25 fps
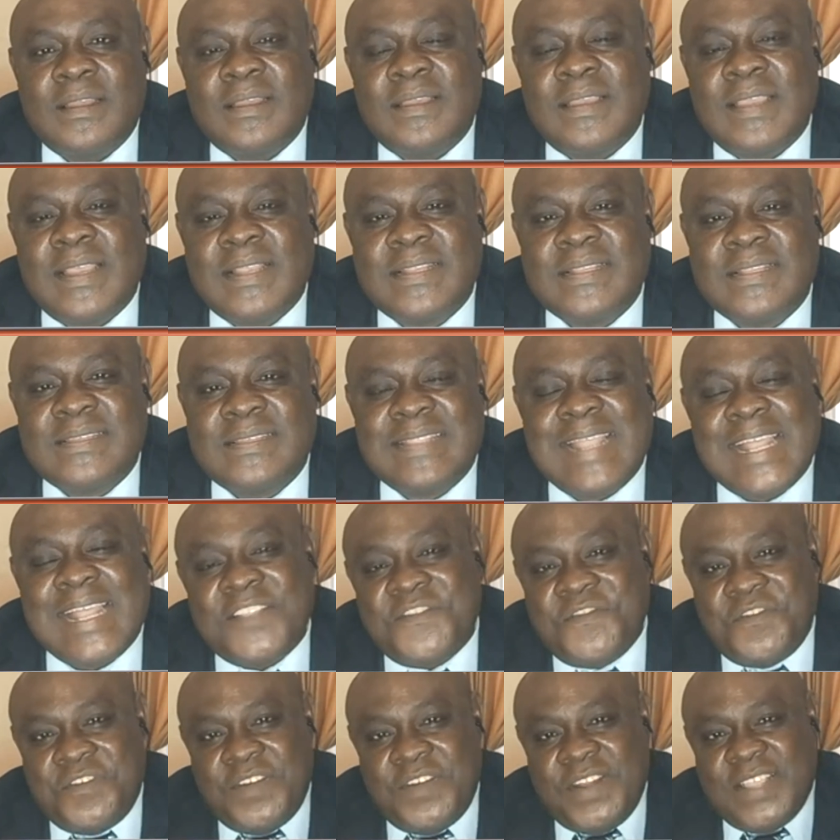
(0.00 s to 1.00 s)
Yes, that
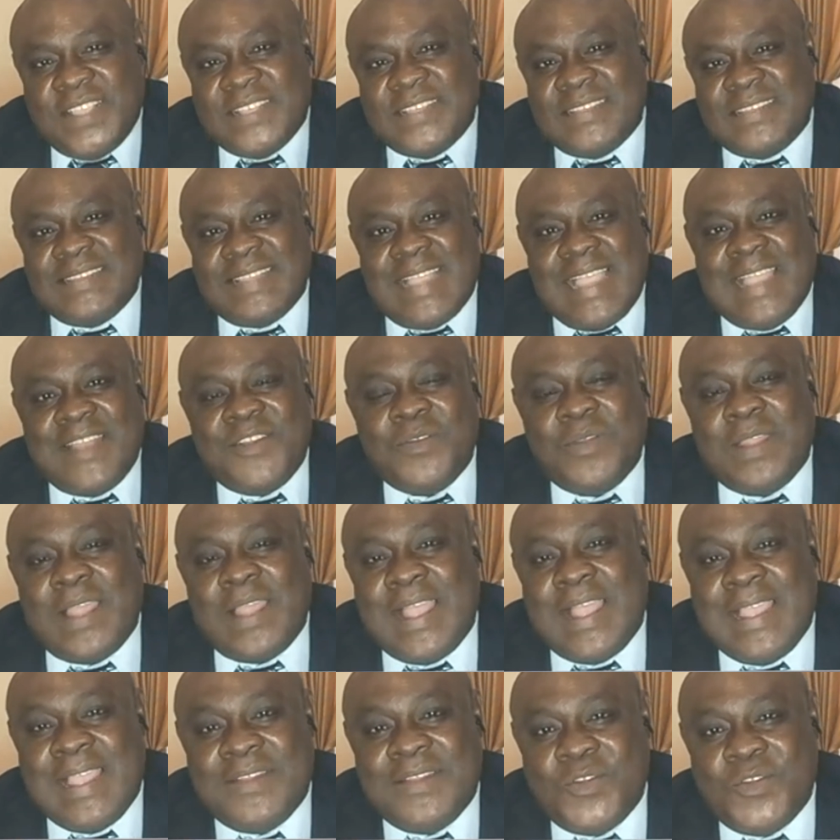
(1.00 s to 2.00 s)
phrase, I,
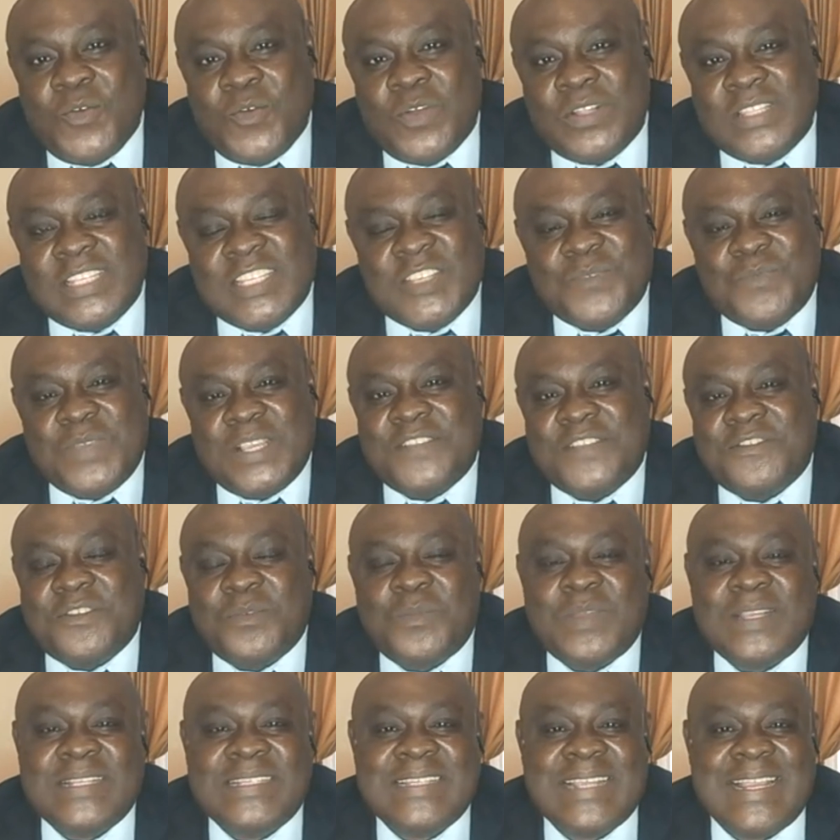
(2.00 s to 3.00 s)
I know what is best for
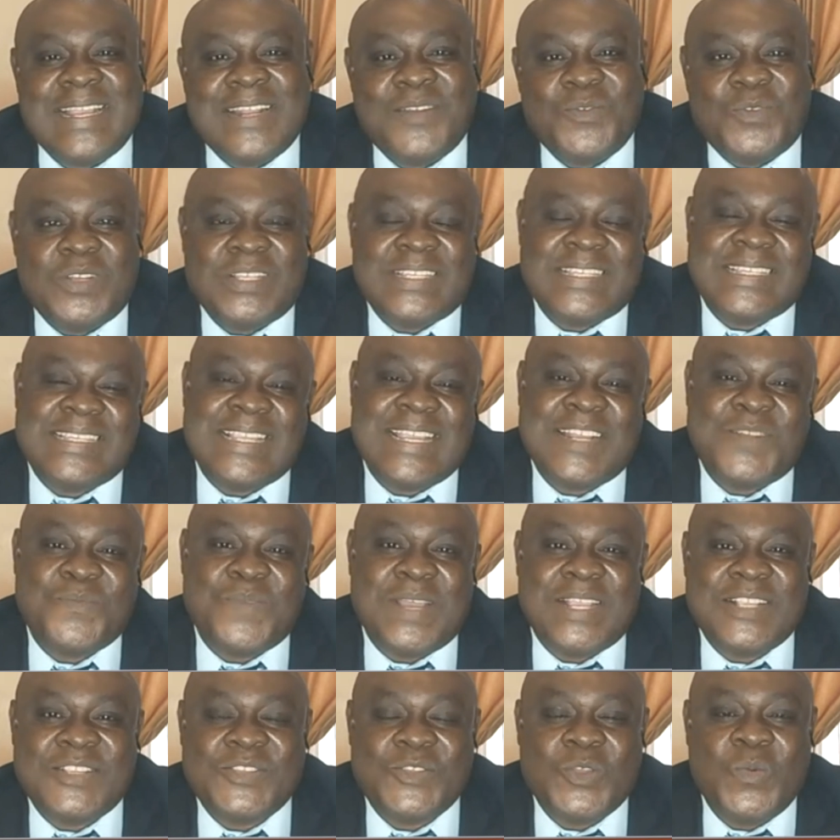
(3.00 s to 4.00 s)
my child, was said
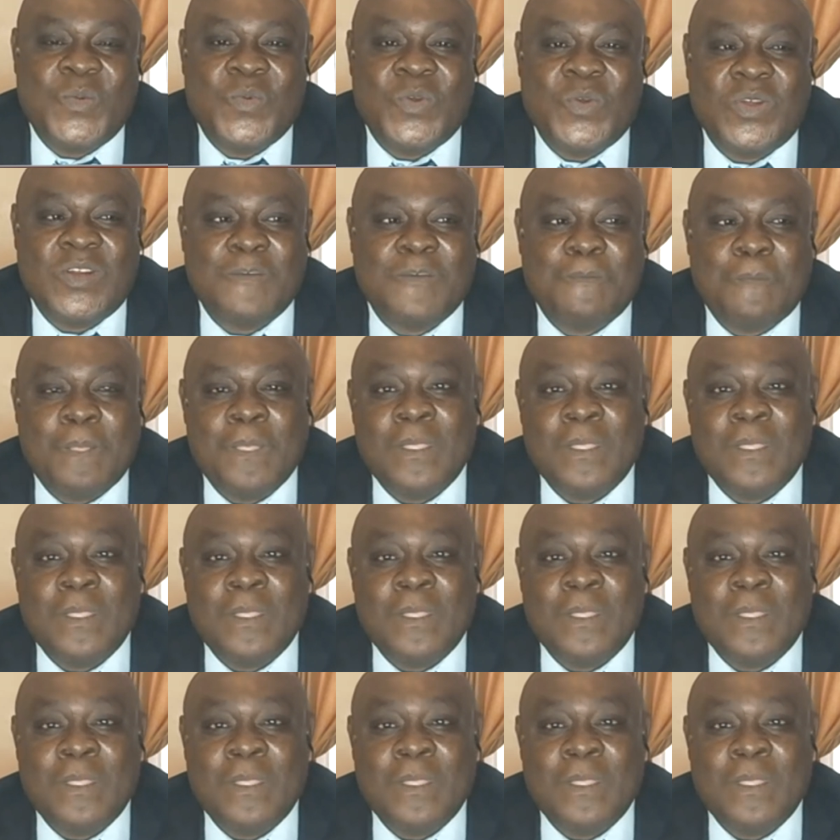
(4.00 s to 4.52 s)
by someone.